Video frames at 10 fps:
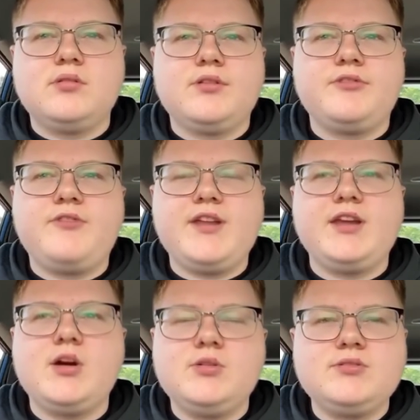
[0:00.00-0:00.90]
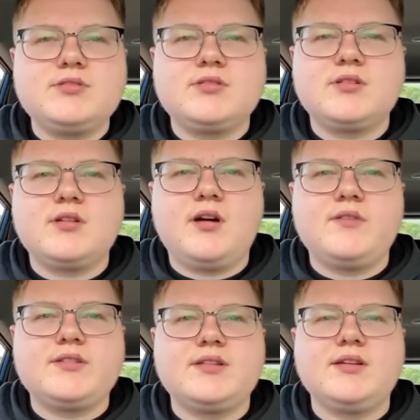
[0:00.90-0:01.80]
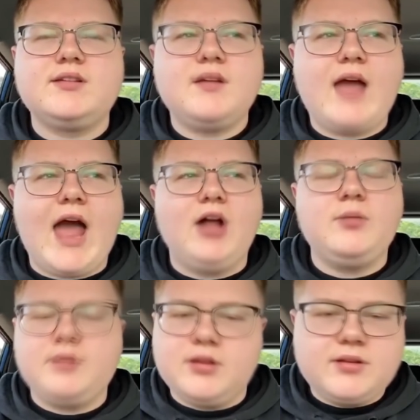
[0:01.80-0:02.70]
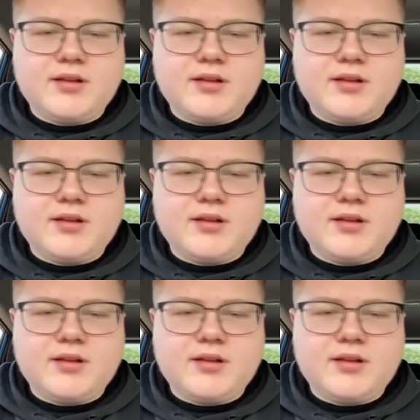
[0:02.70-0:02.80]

The videos obviously help you